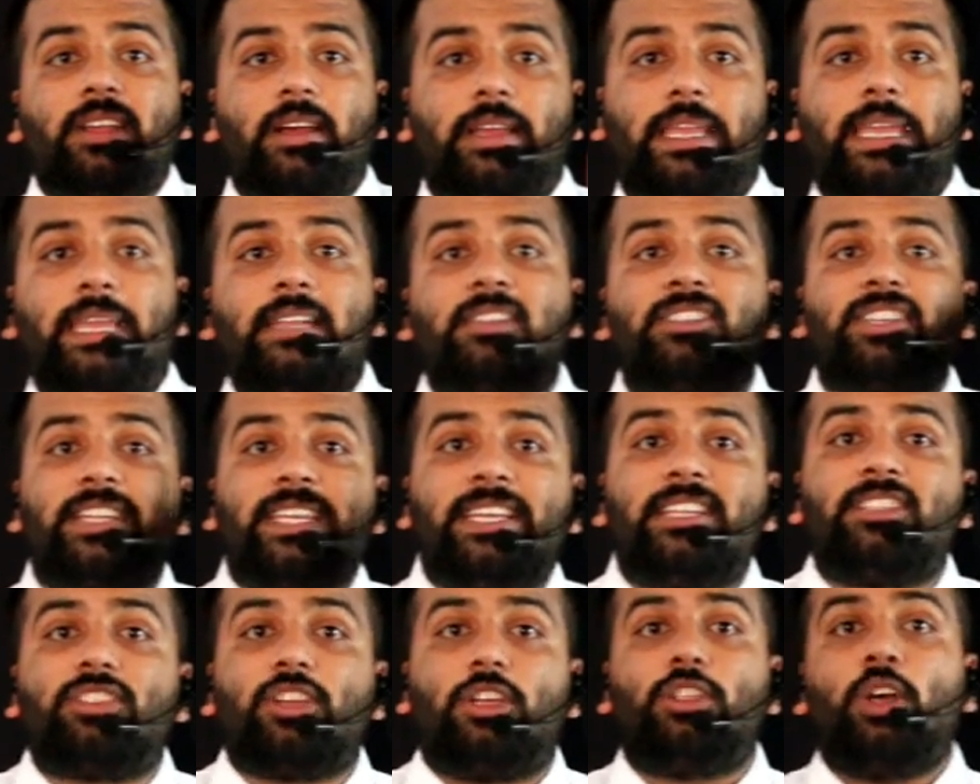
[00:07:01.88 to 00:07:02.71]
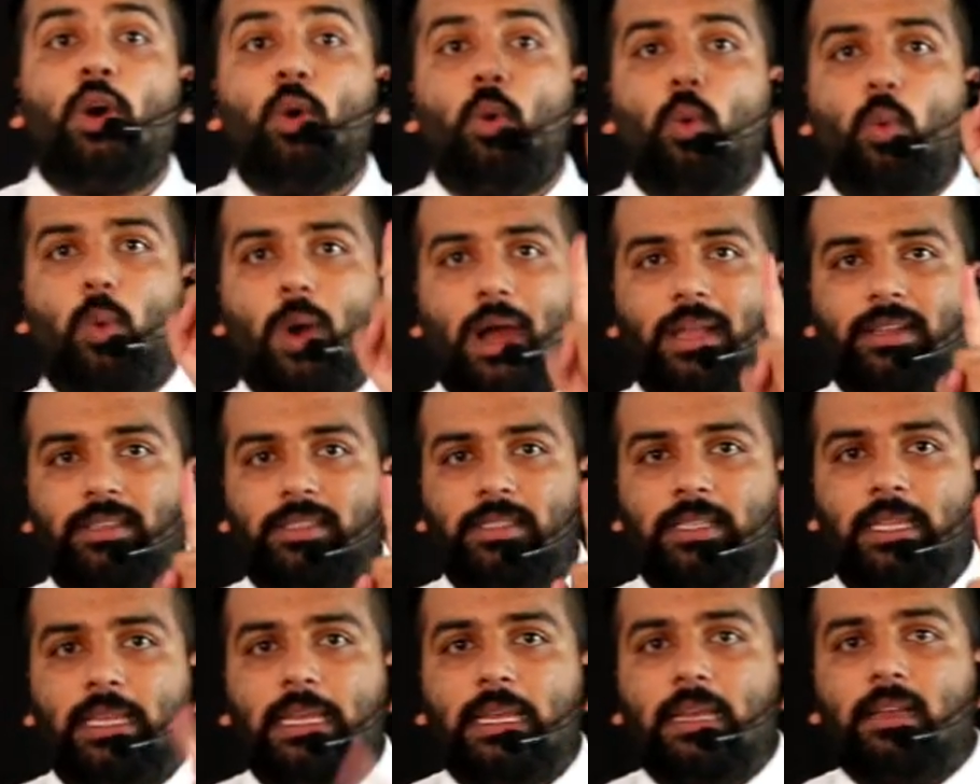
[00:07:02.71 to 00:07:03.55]
against each other
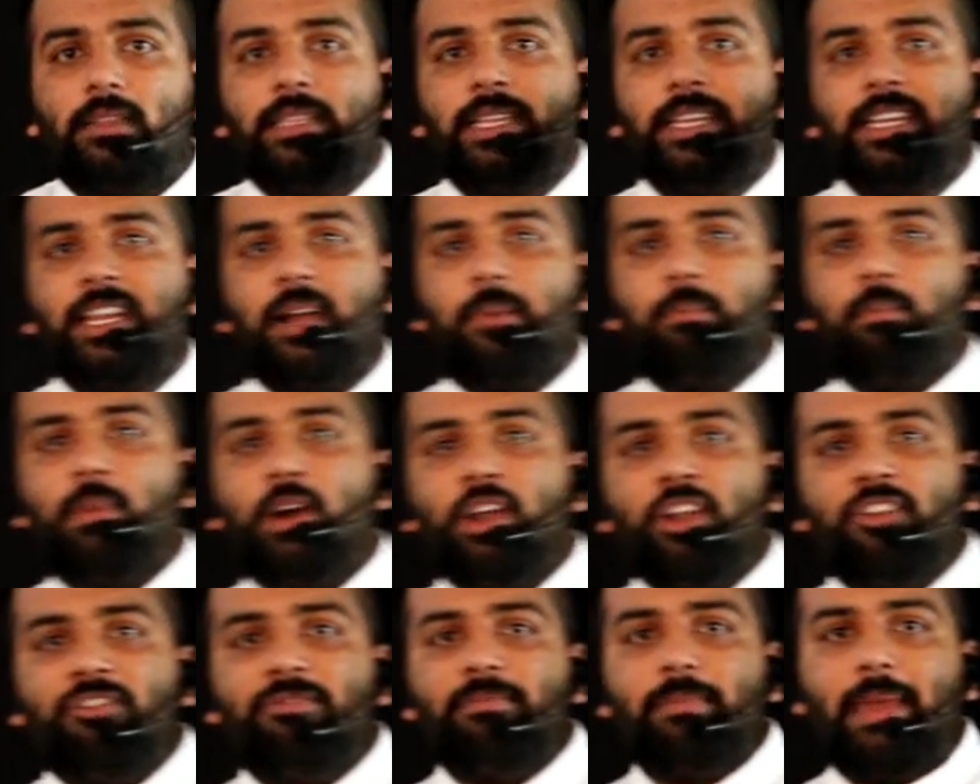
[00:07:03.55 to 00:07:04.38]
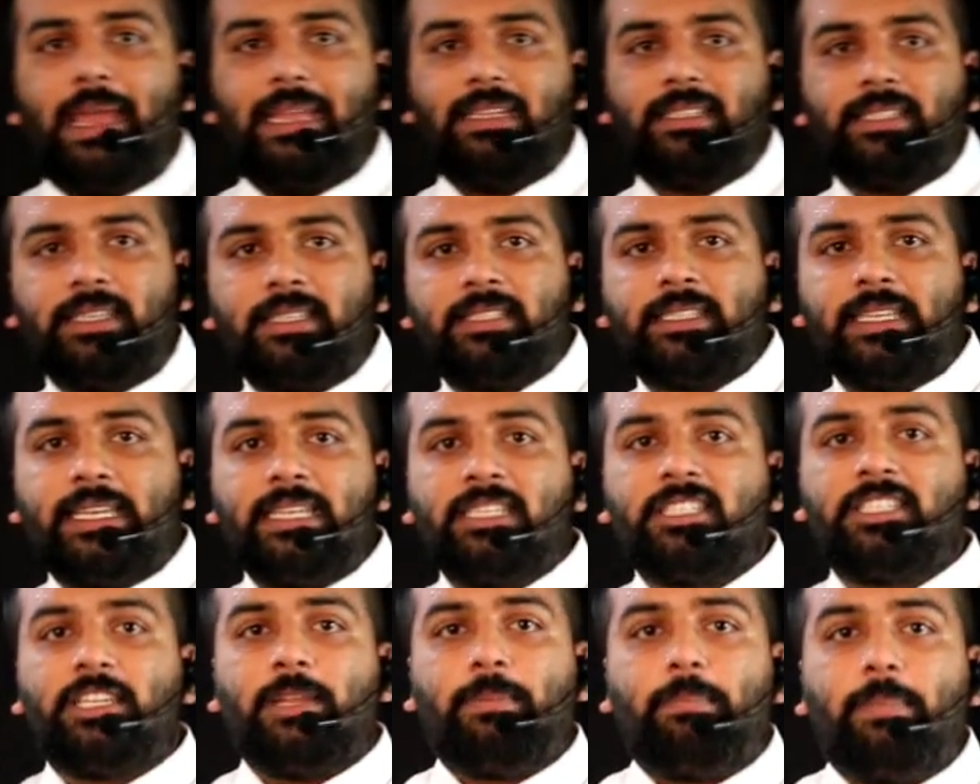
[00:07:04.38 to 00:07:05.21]
once. The number of matches
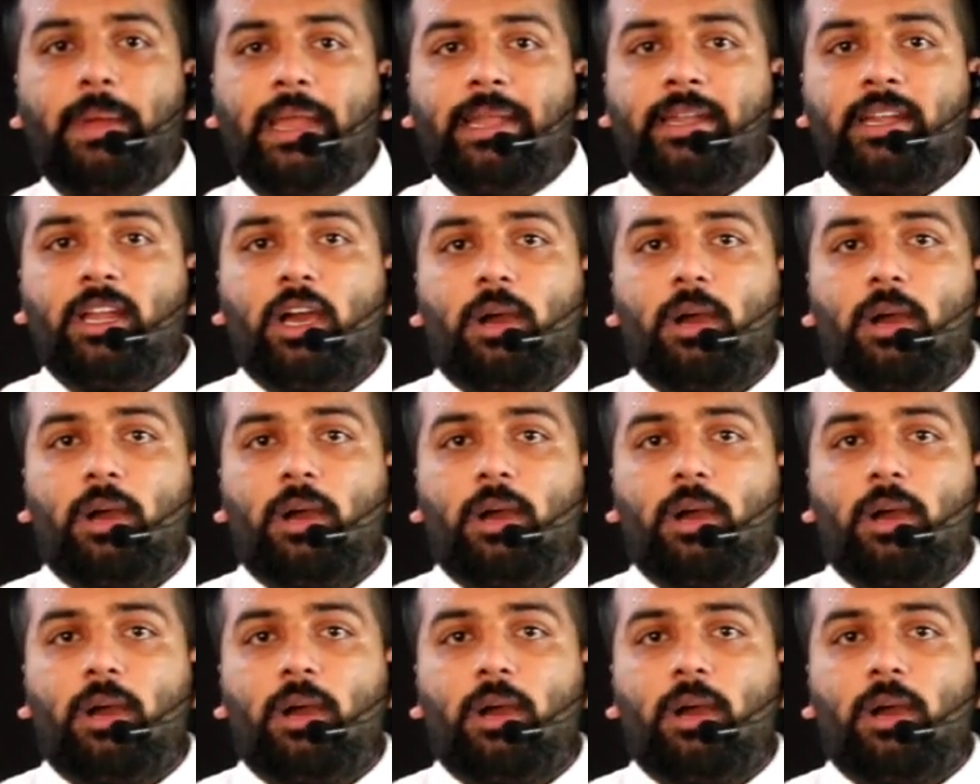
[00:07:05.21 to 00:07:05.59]
is dependent